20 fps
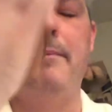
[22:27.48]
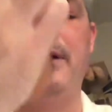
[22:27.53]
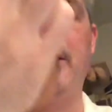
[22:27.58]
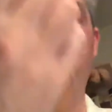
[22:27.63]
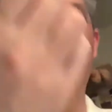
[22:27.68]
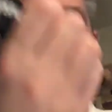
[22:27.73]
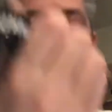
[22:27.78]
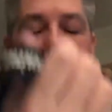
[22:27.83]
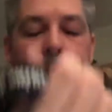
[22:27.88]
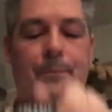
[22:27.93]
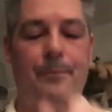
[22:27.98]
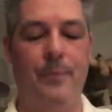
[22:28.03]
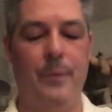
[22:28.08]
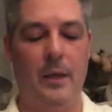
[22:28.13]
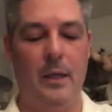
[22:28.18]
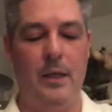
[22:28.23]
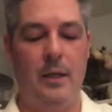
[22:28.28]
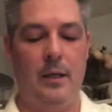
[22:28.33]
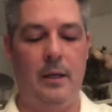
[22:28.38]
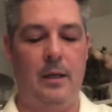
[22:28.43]
Barrier.
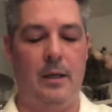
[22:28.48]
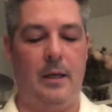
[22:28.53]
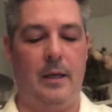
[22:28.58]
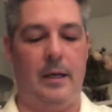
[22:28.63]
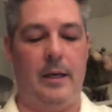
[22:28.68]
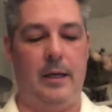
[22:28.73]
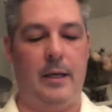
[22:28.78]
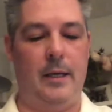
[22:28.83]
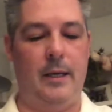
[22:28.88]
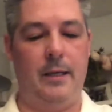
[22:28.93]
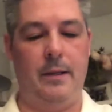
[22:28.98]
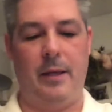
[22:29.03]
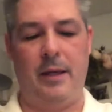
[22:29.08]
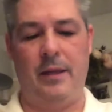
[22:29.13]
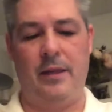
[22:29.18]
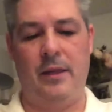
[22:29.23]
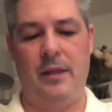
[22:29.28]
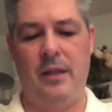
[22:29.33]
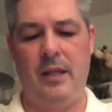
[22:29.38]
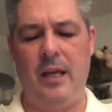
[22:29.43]
I
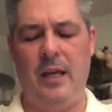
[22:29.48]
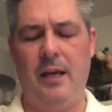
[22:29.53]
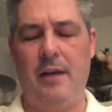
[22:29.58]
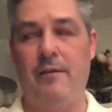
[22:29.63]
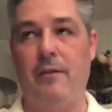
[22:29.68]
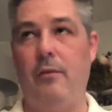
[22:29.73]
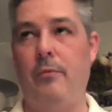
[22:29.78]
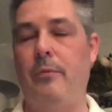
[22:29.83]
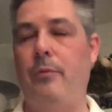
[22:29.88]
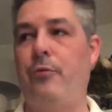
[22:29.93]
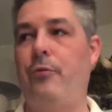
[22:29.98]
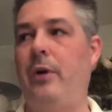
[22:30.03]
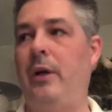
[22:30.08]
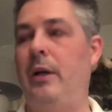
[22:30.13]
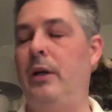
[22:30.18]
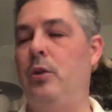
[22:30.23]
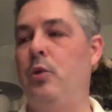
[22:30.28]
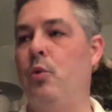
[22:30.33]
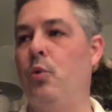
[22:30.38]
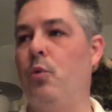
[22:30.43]
think, if I remember rightly,
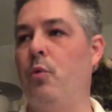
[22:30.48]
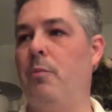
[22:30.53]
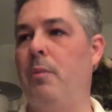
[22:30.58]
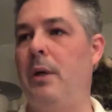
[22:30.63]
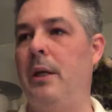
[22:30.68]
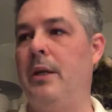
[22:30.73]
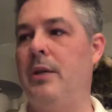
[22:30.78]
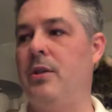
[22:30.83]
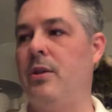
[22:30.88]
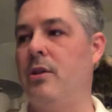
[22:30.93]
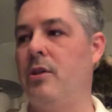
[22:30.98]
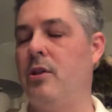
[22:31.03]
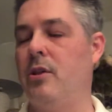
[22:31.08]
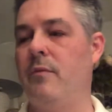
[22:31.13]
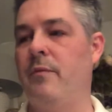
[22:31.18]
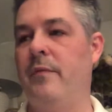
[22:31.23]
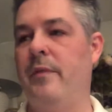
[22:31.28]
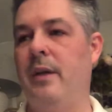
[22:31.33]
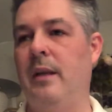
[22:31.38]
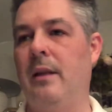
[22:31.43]
it took place on
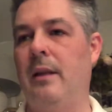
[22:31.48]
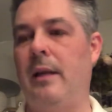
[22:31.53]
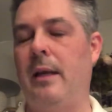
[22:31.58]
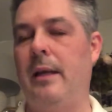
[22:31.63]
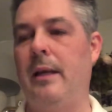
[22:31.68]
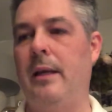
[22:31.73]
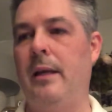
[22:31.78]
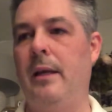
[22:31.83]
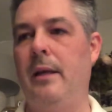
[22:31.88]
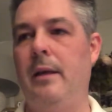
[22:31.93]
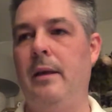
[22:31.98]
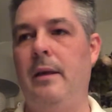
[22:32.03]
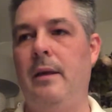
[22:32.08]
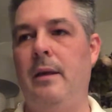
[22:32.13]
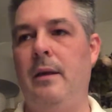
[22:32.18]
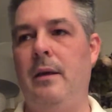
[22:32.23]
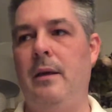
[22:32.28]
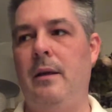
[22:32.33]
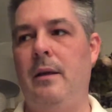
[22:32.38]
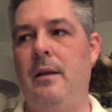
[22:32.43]
something like
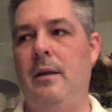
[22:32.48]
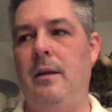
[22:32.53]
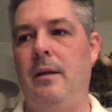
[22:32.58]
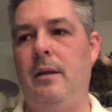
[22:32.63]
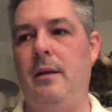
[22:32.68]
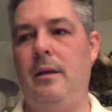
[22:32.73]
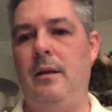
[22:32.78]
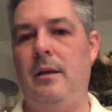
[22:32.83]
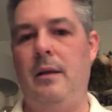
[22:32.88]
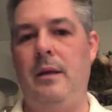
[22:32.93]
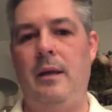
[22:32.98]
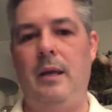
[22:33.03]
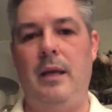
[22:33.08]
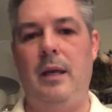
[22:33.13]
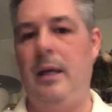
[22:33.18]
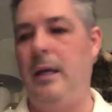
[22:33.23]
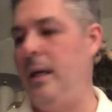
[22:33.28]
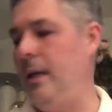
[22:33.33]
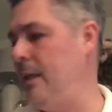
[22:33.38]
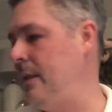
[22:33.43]
the
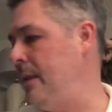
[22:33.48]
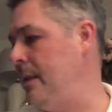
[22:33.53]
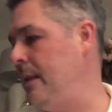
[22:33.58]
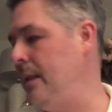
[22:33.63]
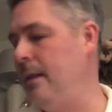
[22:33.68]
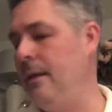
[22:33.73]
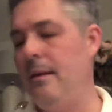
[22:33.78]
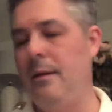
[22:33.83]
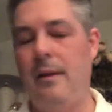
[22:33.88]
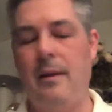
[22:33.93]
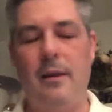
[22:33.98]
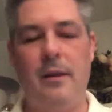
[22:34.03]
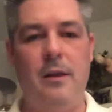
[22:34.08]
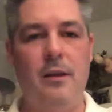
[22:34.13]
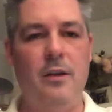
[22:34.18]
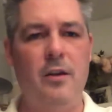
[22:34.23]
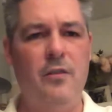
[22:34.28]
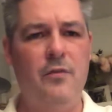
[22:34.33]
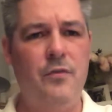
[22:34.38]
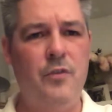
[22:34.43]
18th
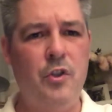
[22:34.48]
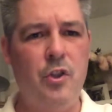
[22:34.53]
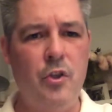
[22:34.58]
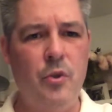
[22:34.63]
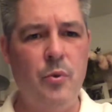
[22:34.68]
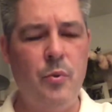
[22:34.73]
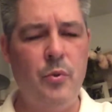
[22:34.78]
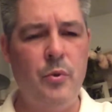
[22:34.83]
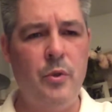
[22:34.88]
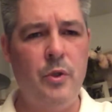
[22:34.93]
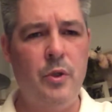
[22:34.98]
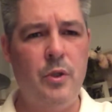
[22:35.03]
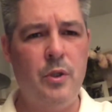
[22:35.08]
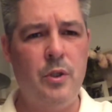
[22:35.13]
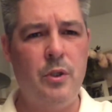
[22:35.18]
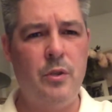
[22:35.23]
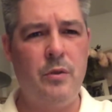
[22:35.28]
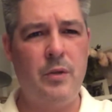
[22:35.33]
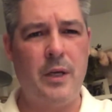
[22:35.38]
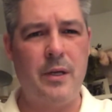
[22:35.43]
of June
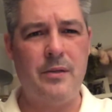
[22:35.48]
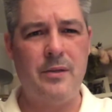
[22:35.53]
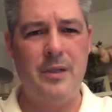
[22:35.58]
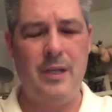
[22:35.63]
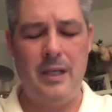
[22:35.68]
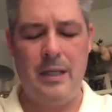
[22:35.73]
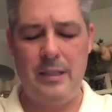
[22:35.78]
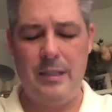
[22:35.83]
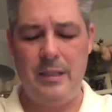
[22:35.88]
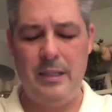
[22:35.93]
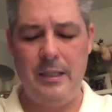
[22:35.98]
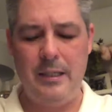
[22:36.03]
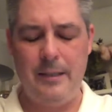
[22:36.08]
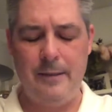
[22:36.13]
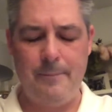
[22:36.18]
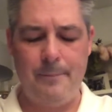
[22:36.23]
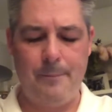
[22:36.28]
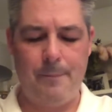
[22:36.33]
2018.